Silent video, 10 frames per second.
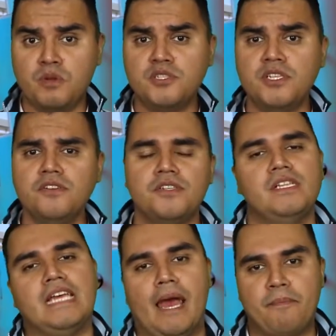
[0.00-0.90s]
But
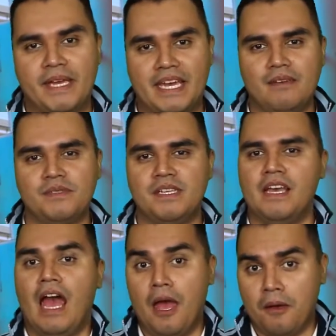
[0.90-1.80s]
seriously, Epic Games,
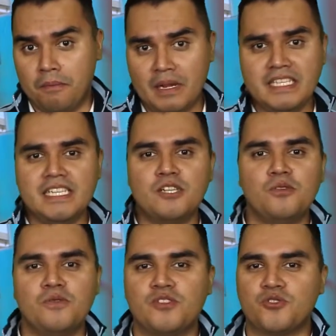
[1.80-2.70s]
please
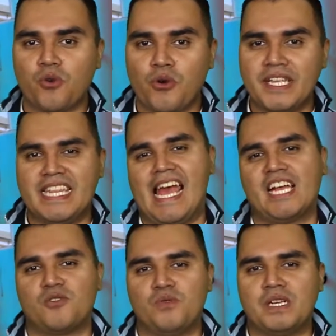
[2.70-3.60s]
include the story in the
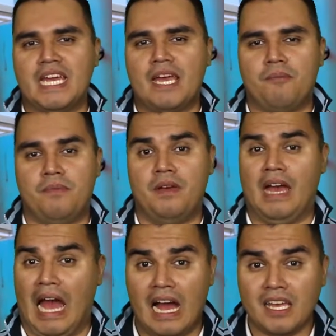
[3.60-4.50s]
actual game.
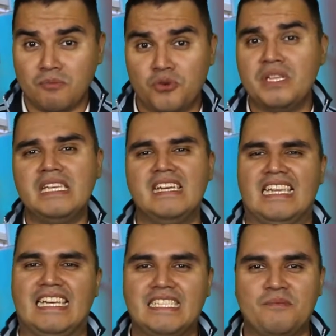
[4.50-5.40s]
I am really a
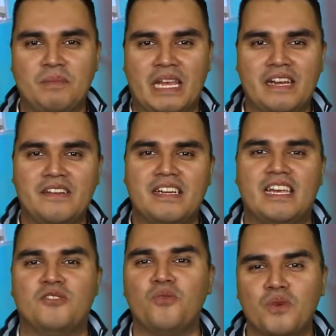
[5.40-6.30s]
lazy player and
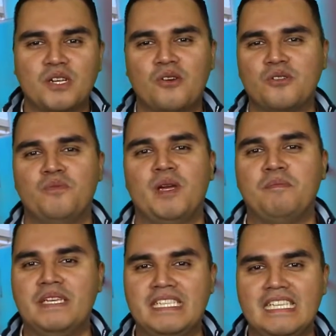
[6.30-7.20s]
I don't want to go to my
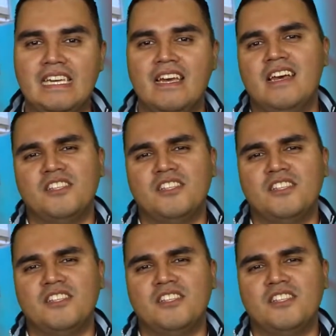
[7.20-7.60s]
PC